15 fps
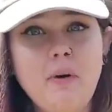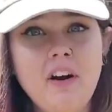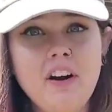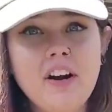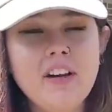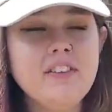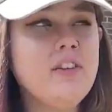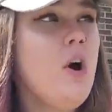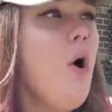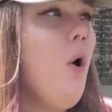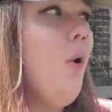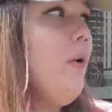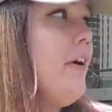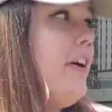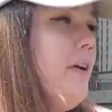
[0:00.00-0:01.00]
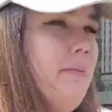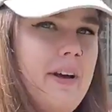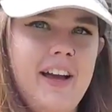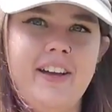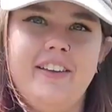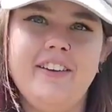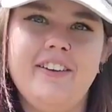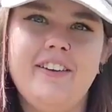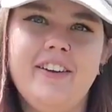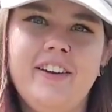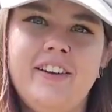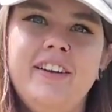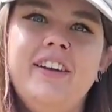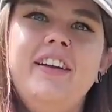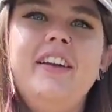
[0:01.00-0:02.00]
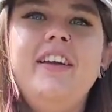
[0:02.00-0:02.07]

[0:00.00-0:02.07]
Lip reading: Parks or your backyard.